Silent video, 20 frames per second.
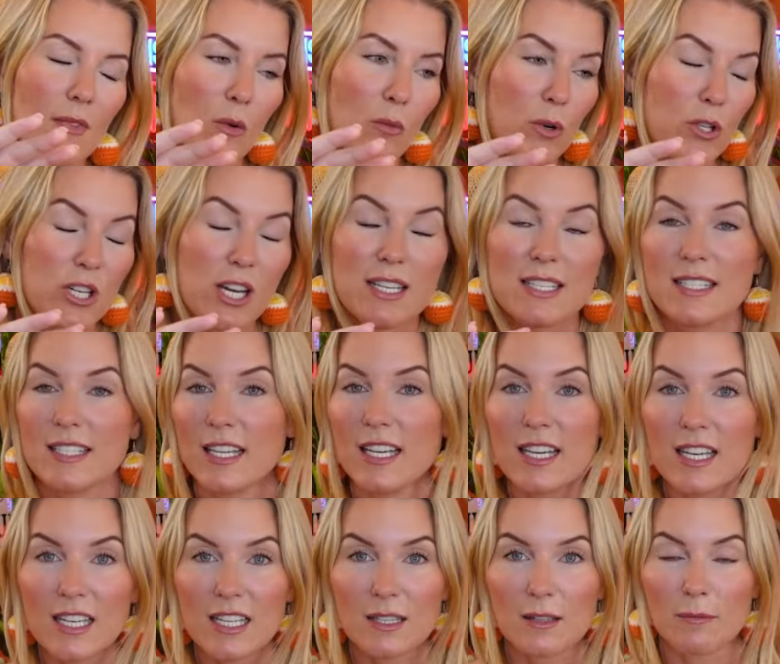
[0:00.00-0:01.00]
which I
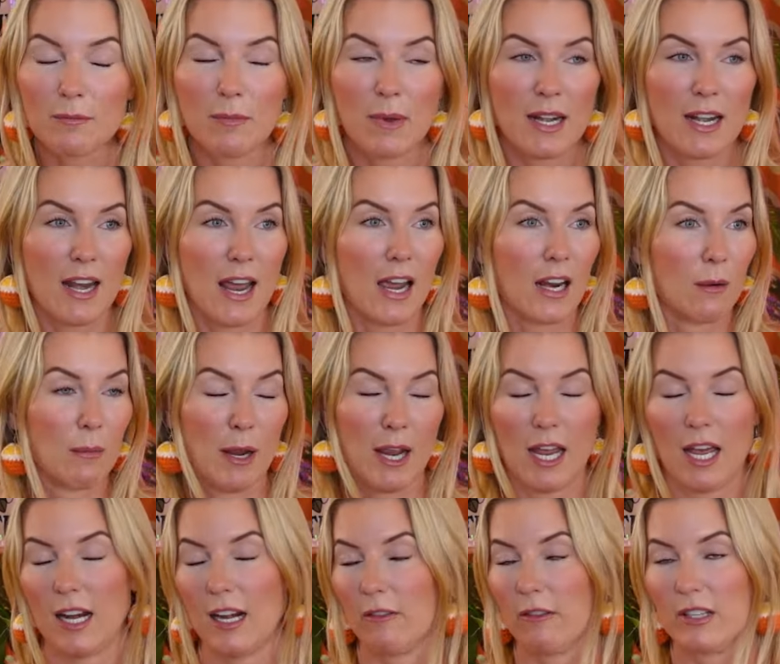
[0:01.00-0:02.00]
did. My neck, my
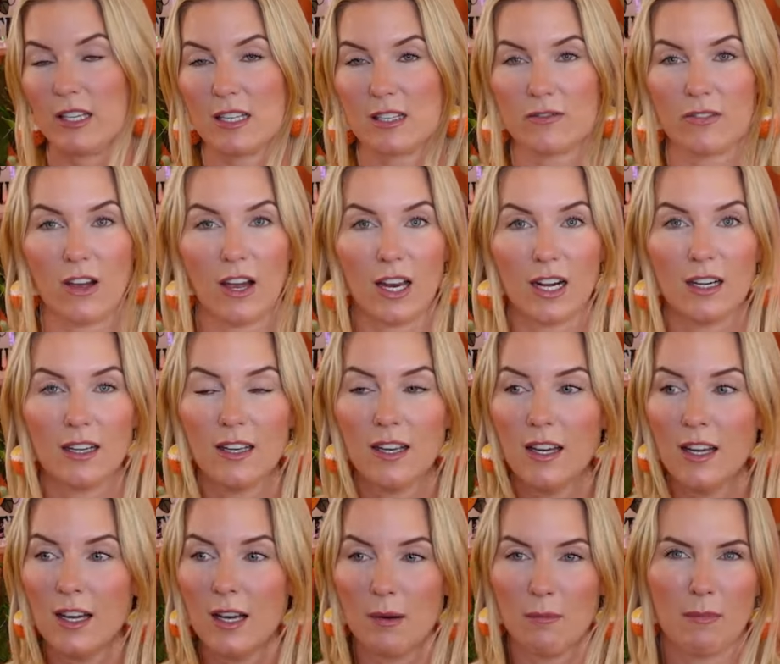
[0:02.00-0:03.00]
head, everything's fine.
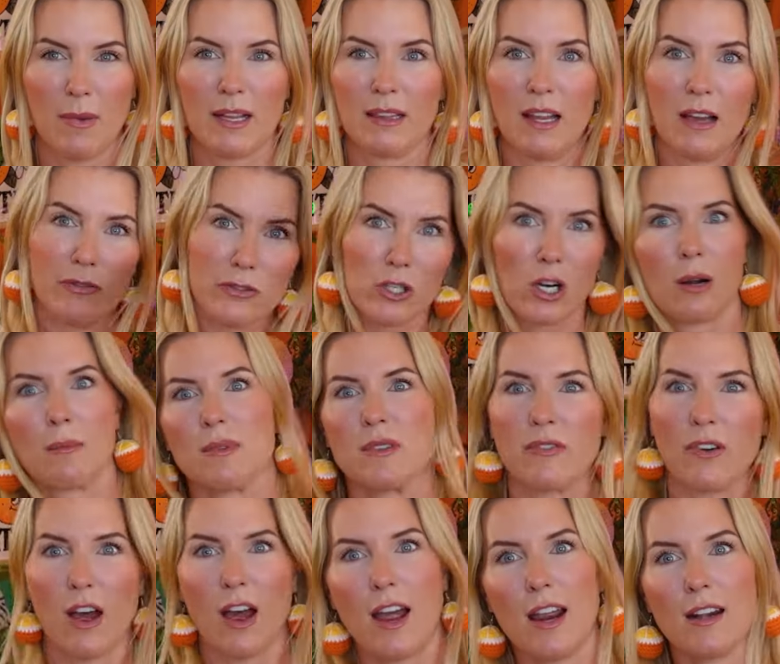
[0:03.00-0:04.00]
My left arm's
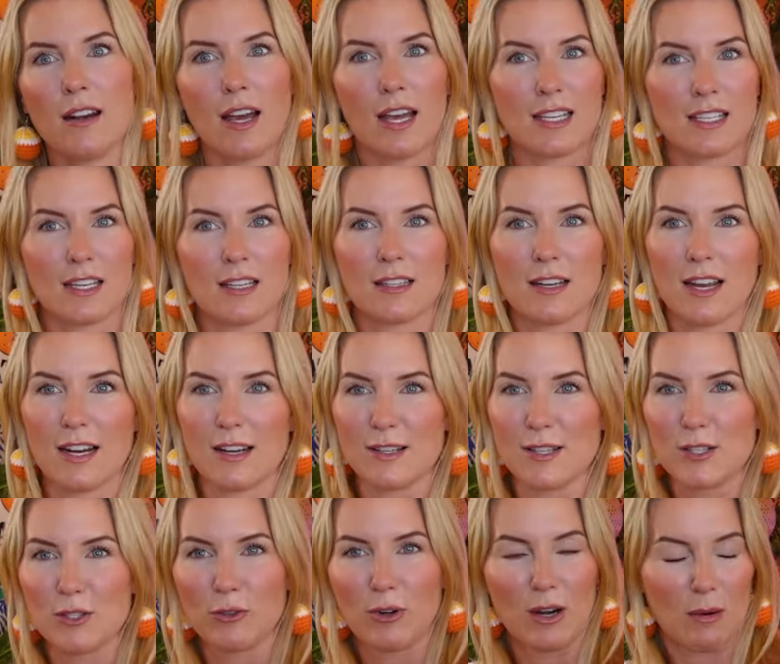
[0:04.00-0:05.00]
fine. I did kind of
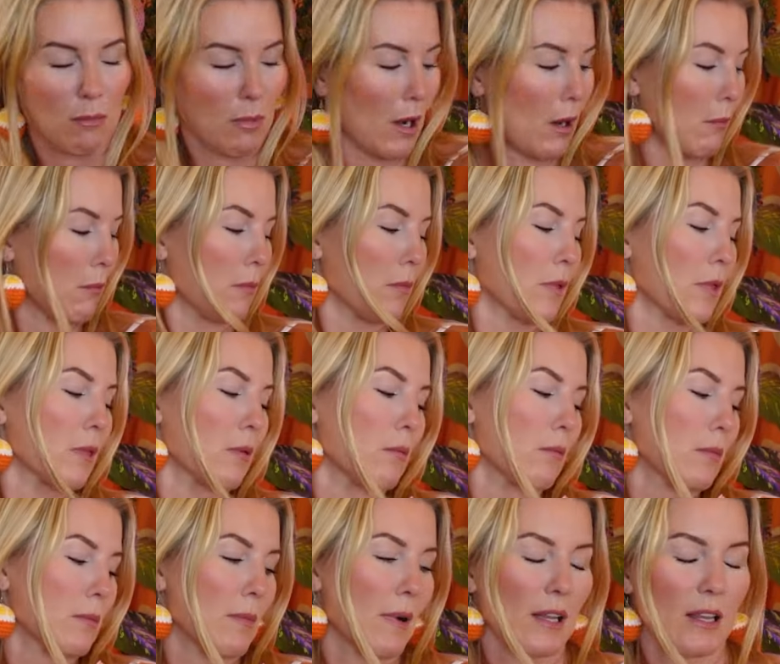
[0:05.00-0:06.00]
scrape up
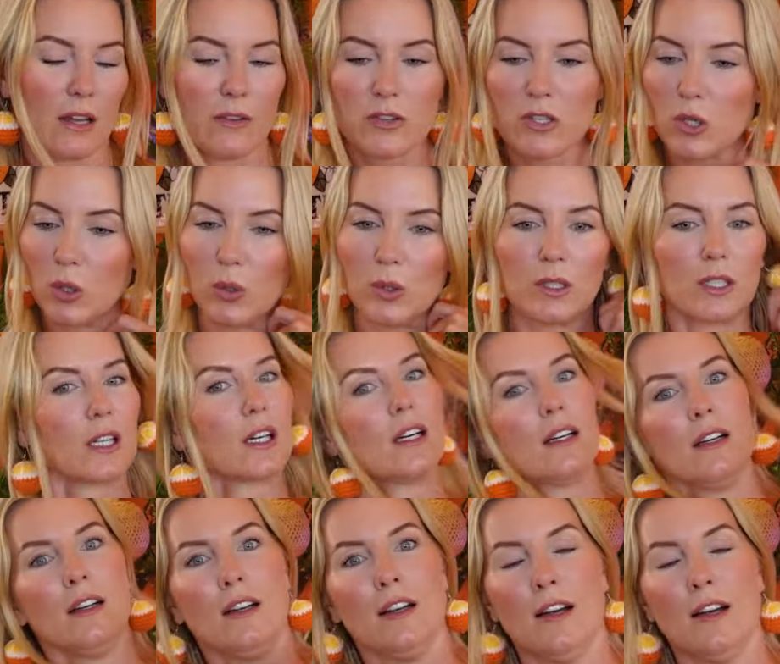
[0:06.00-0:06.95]
my left shoulder.